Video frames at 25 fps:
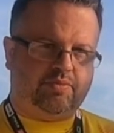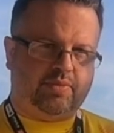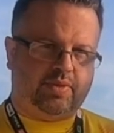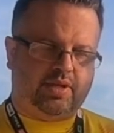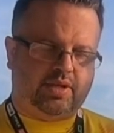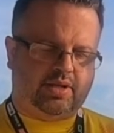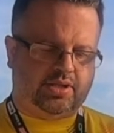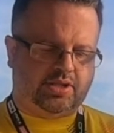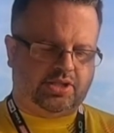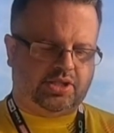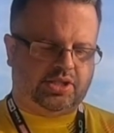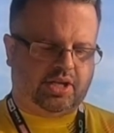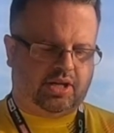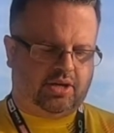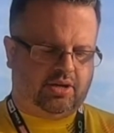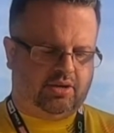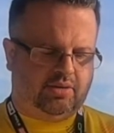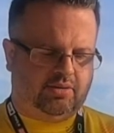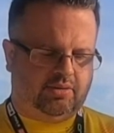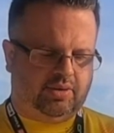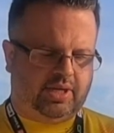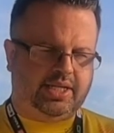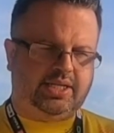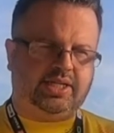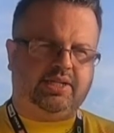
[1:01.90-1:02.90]

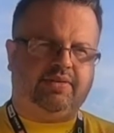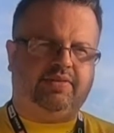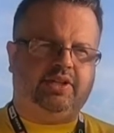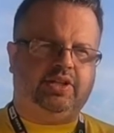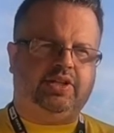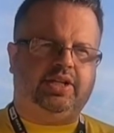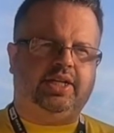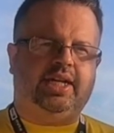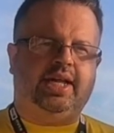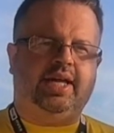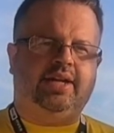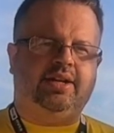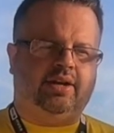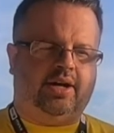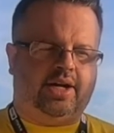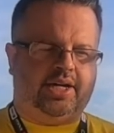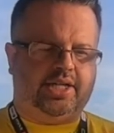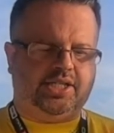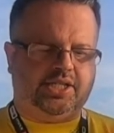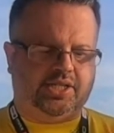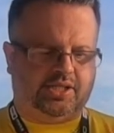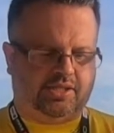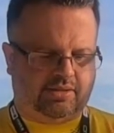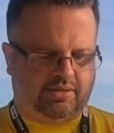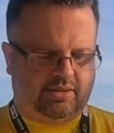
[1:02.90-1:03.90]
So let's have a look at Len
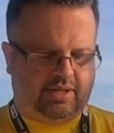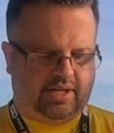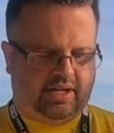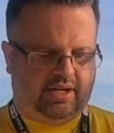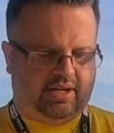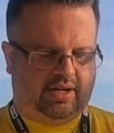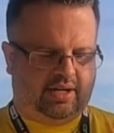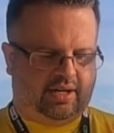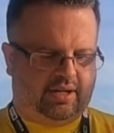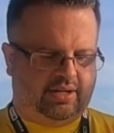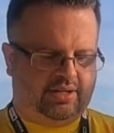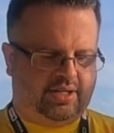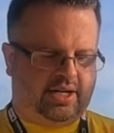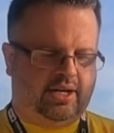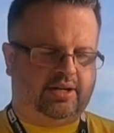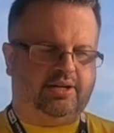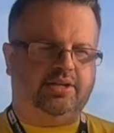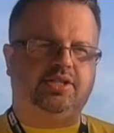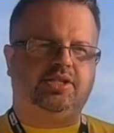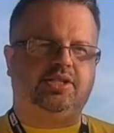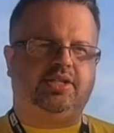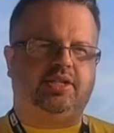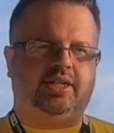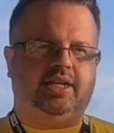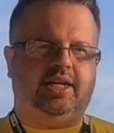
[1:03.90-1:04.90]
Nice, our
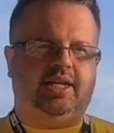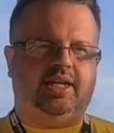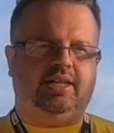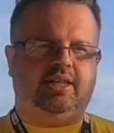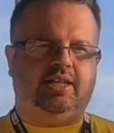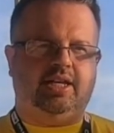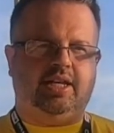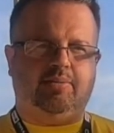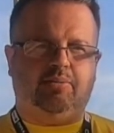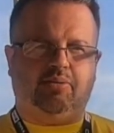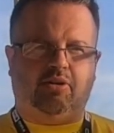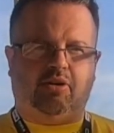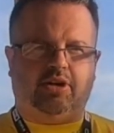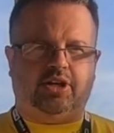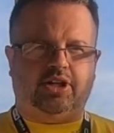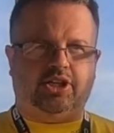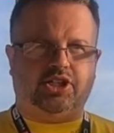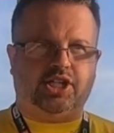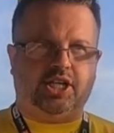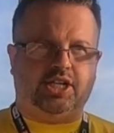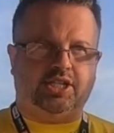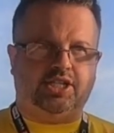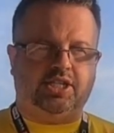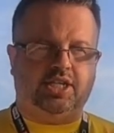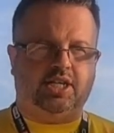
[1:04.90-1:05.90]
youngster in the Praga
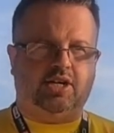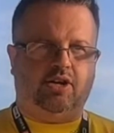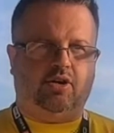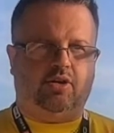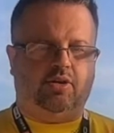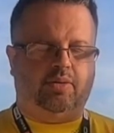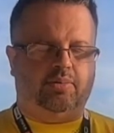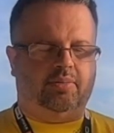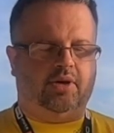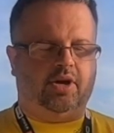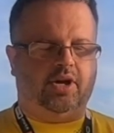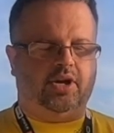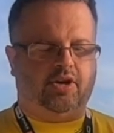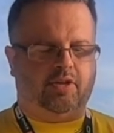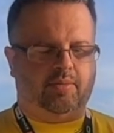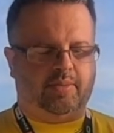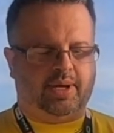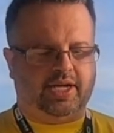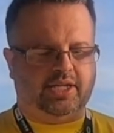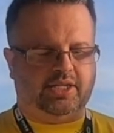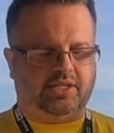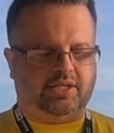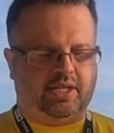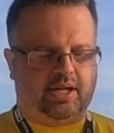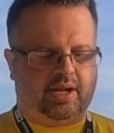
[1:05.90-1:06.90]
chassis on
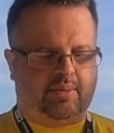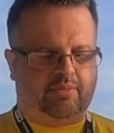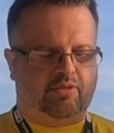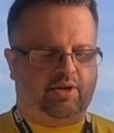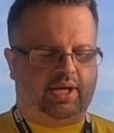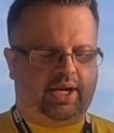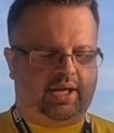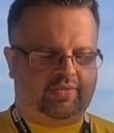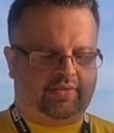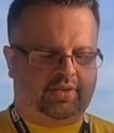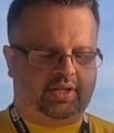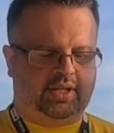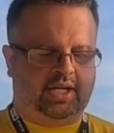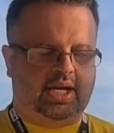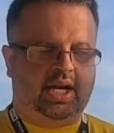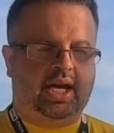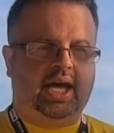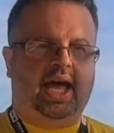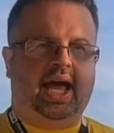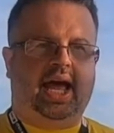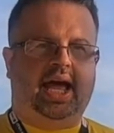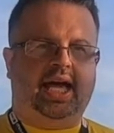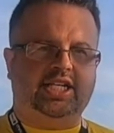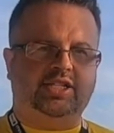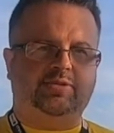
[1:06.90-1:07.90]
Micromax, the number 11,
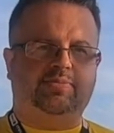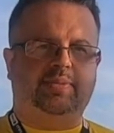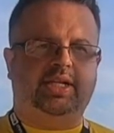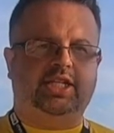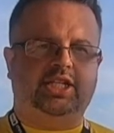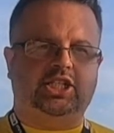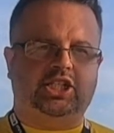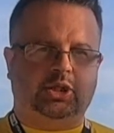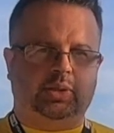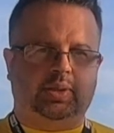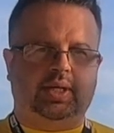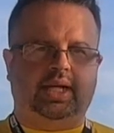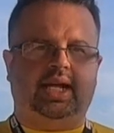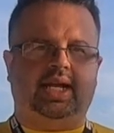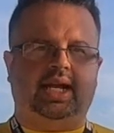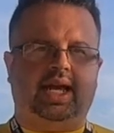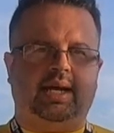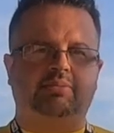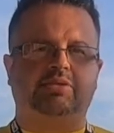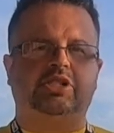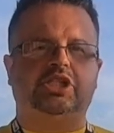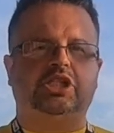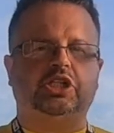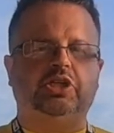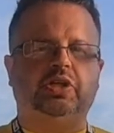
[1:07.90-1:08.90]
has been doing an
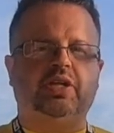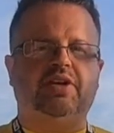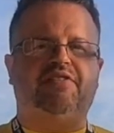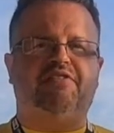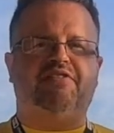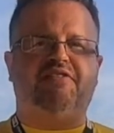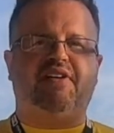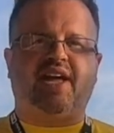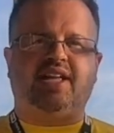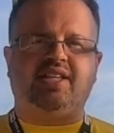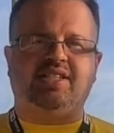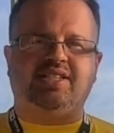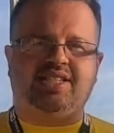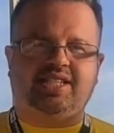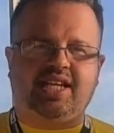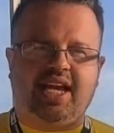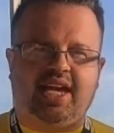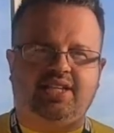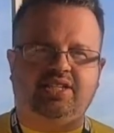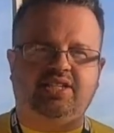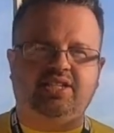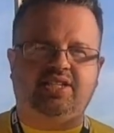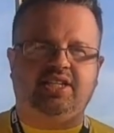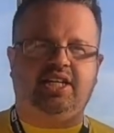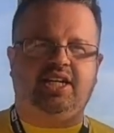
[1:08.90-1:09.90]
absolutely
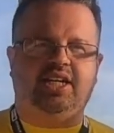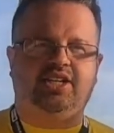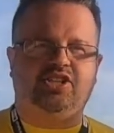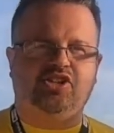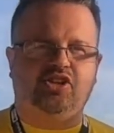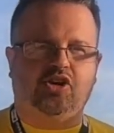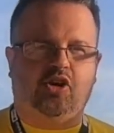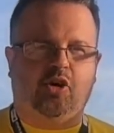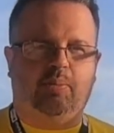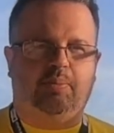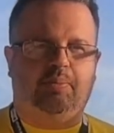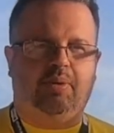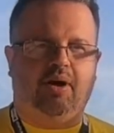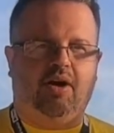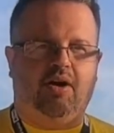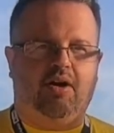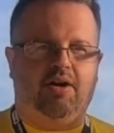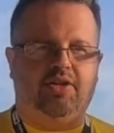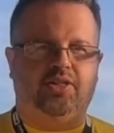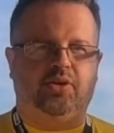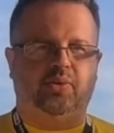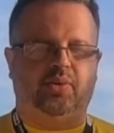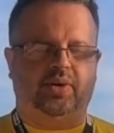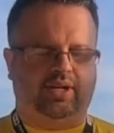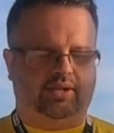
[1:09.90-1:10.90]
fantastic job
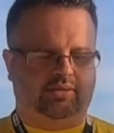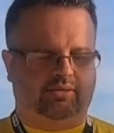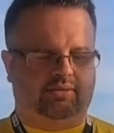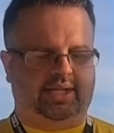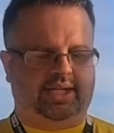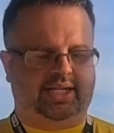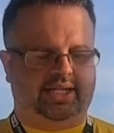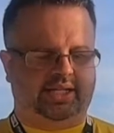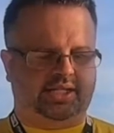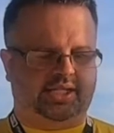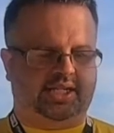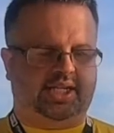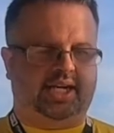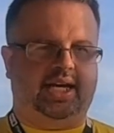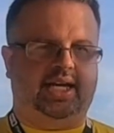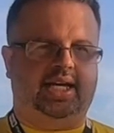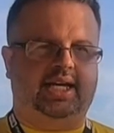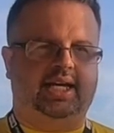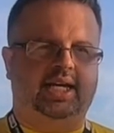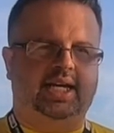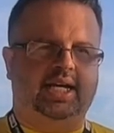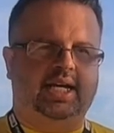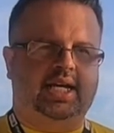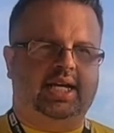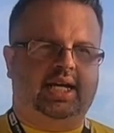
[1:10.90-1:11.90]
behind the wheel here today
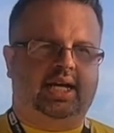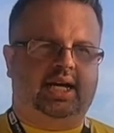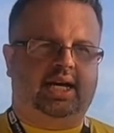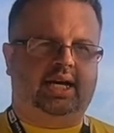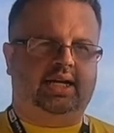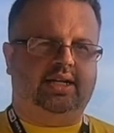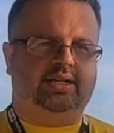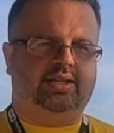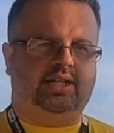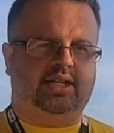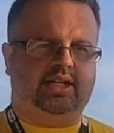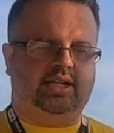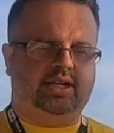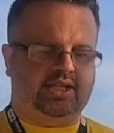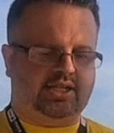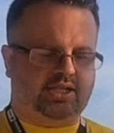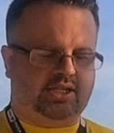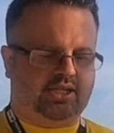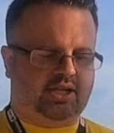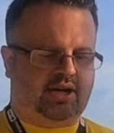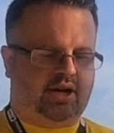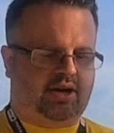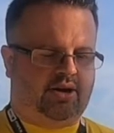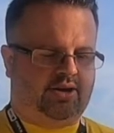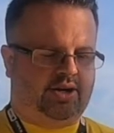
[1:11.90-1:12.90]
at
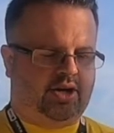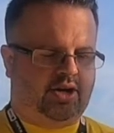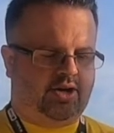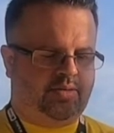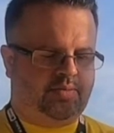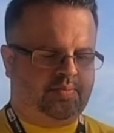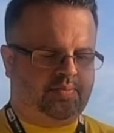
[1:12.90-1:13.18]
Sarno.